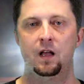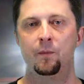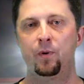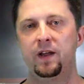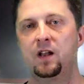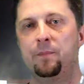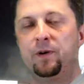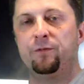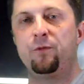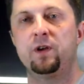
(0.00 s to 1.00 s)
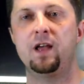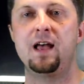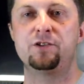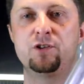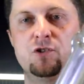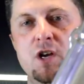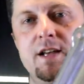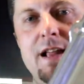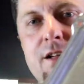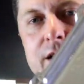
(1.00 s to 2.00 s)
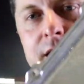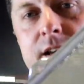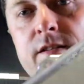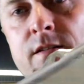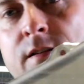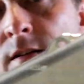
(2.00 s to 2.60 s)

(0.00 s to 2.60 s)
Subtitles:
I'll bring it up here for you guys so you can check it out again.